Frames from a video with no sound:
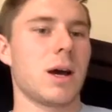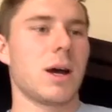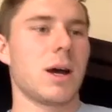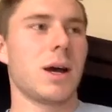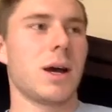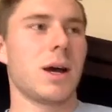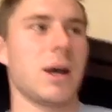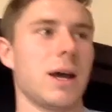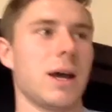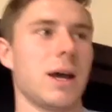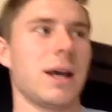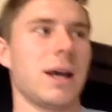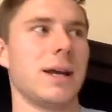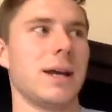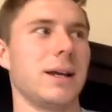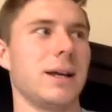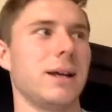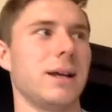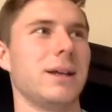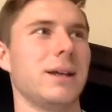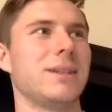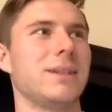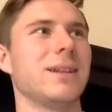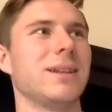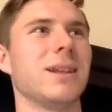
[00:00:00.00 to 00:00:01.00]

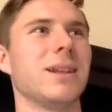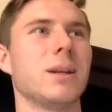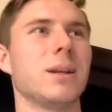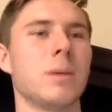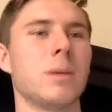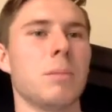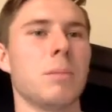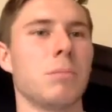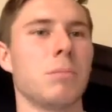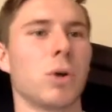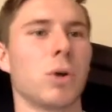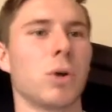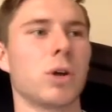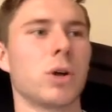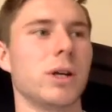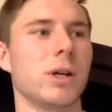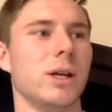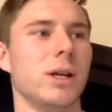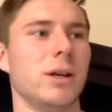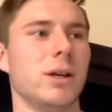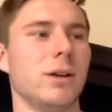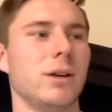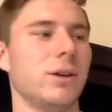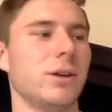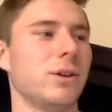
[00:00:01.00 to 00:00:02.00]
It's a little bit murky.
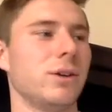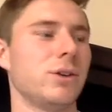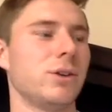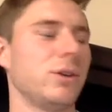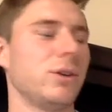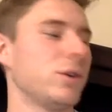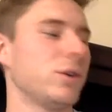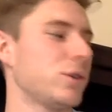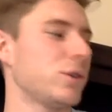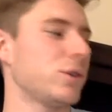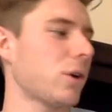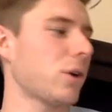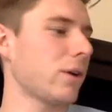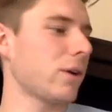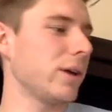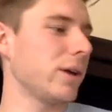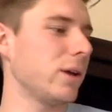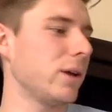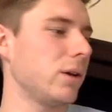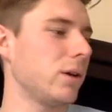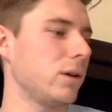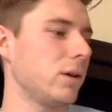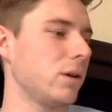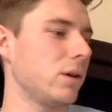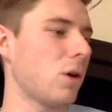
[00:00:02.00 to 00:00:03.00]
You're starting
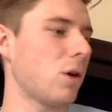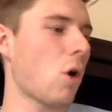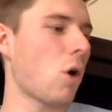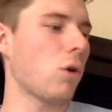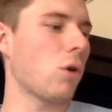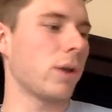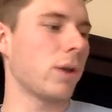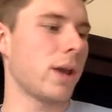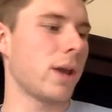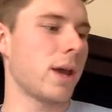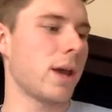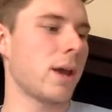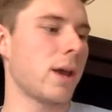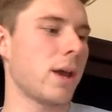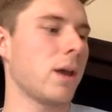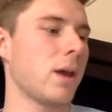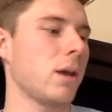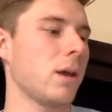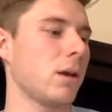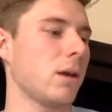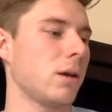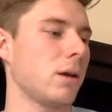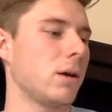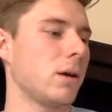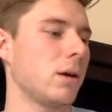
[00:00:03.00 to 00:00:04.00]
Galladay.
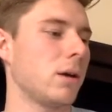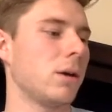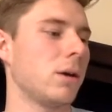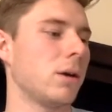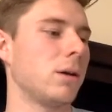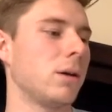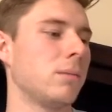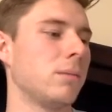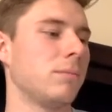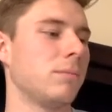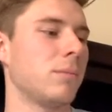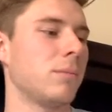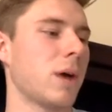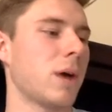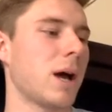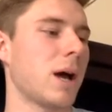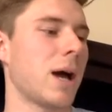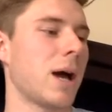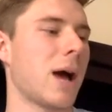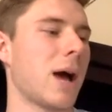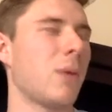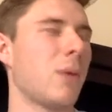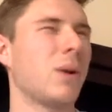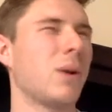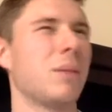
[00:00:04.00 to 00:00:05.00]

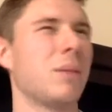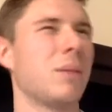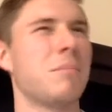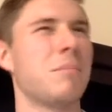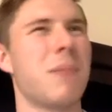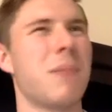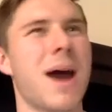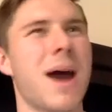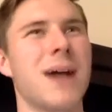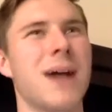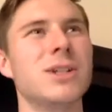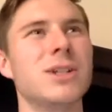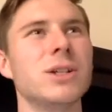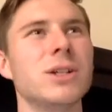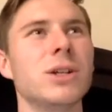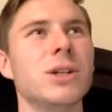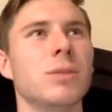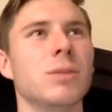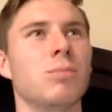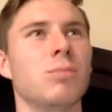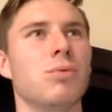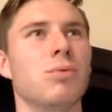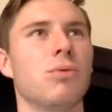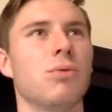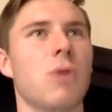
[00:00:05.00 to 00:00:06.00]
I would imagine you're
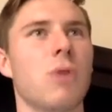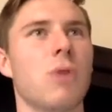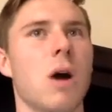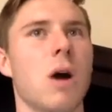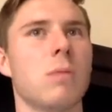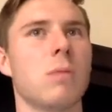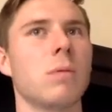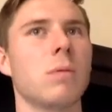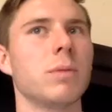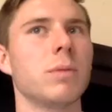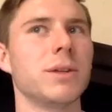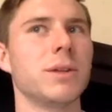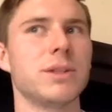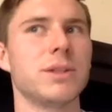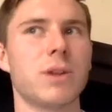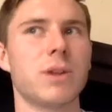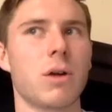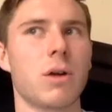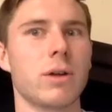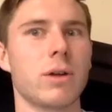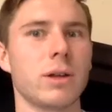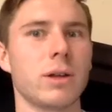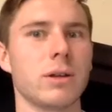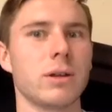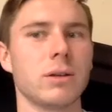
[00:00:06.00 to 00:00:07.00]
probably
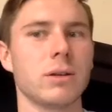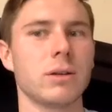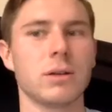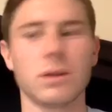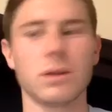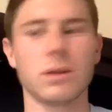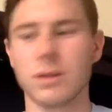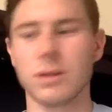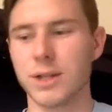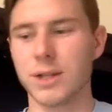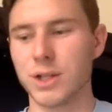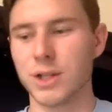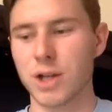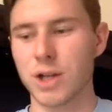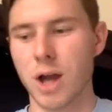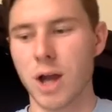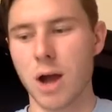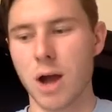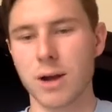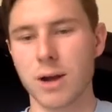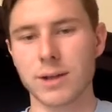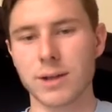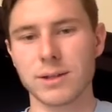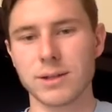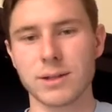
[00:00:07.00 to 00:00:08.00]
starting TJ
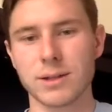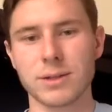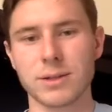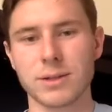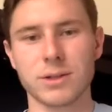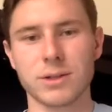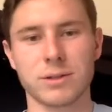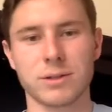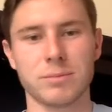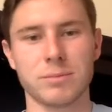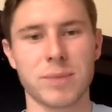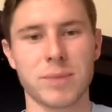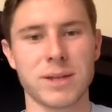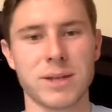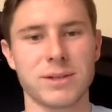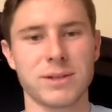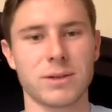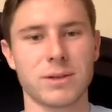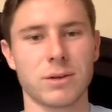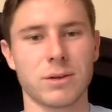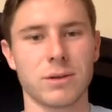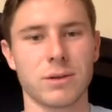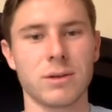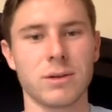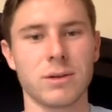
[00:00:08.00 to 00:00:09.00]
Hawkinson just based on